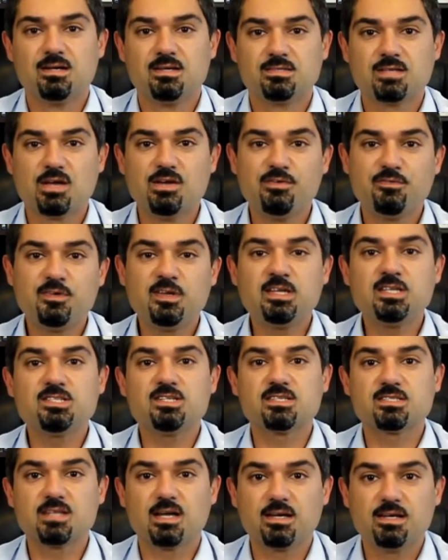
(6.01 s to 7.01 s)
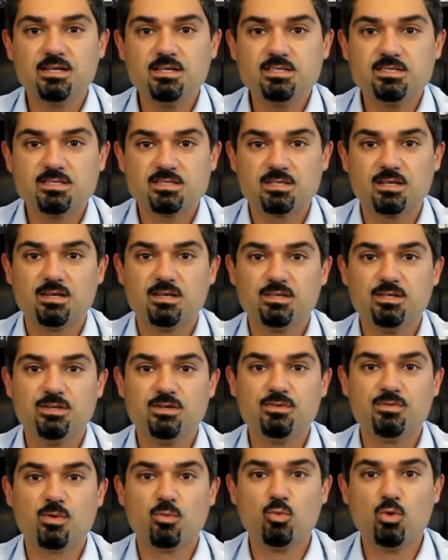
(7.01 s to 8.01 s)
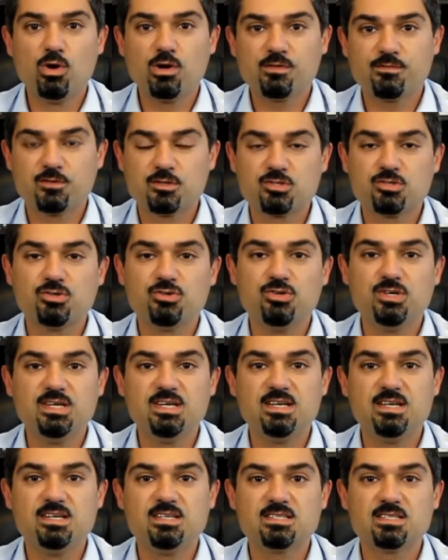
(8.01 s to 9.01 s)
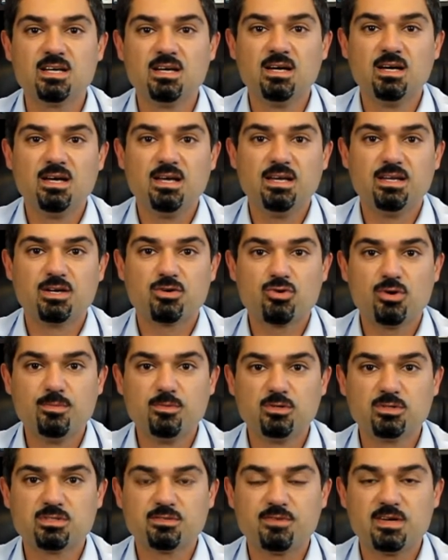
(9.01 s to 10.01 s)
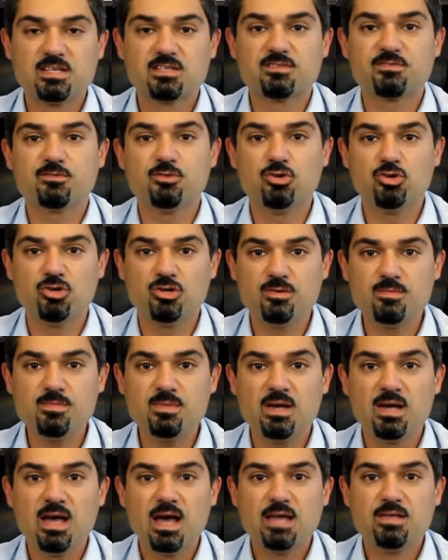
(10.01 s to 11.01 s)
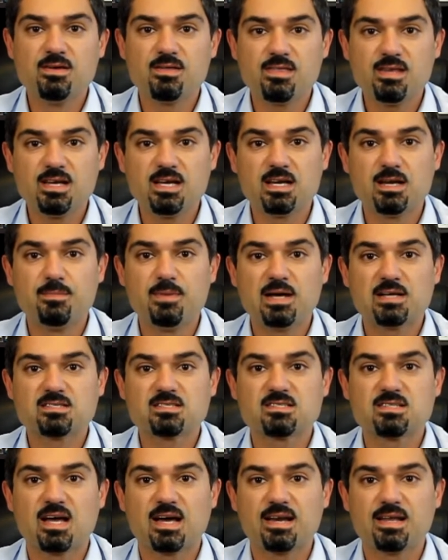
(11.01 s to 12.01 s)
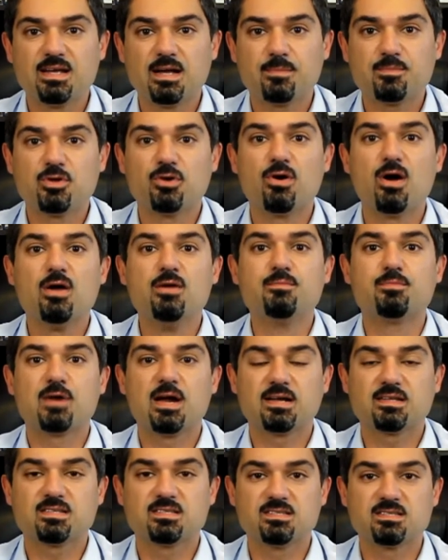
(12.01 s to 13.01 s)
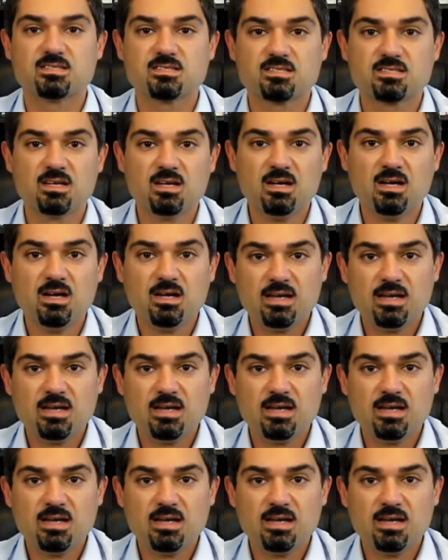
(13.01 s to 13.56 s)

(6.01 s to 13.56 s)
So you finish your studies, you work for 2 years in a criminal defence firm, and you're thinking about starting up your own practice.